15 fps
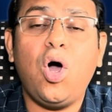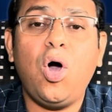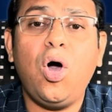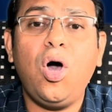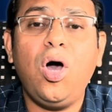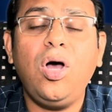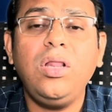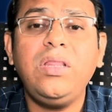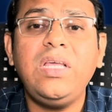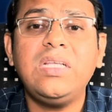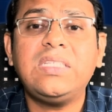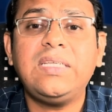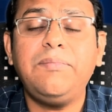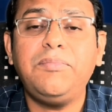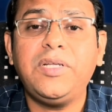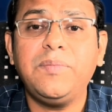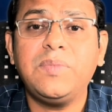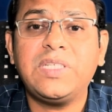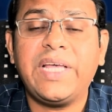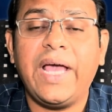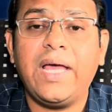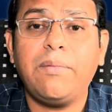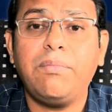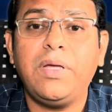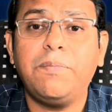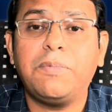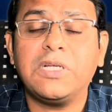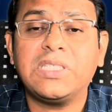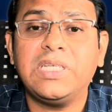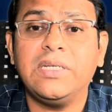all these symptoms can be
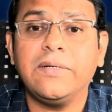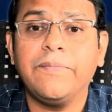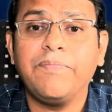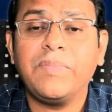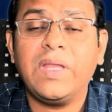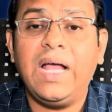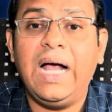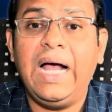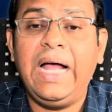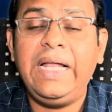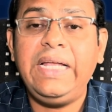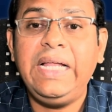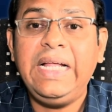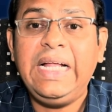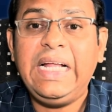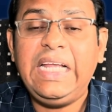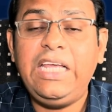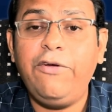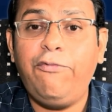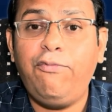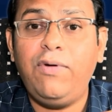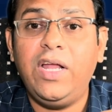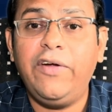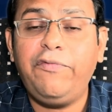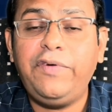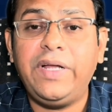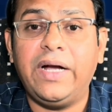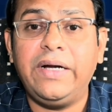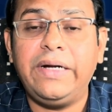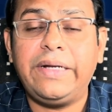present and if left
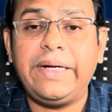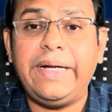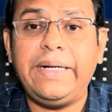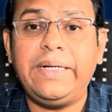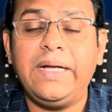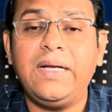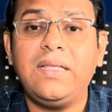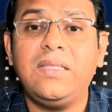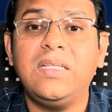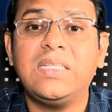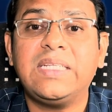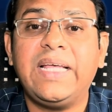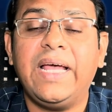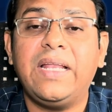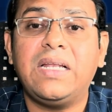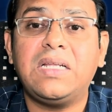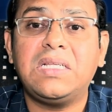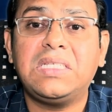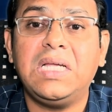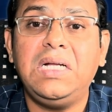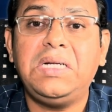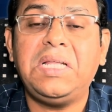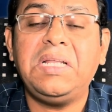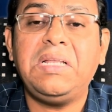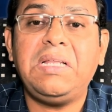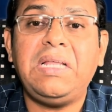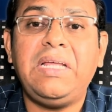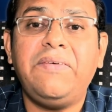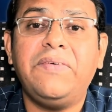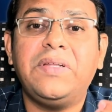untreated this can result in
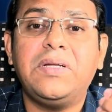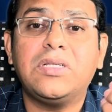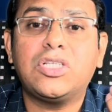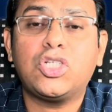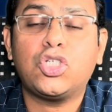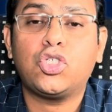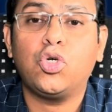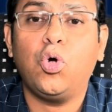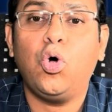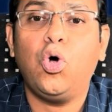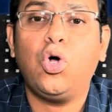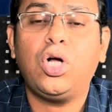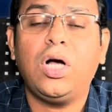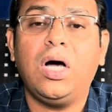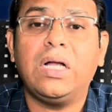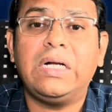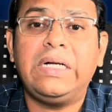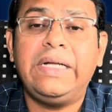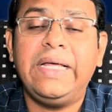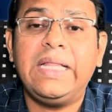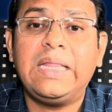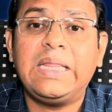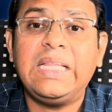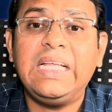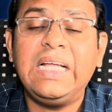even in stroke or death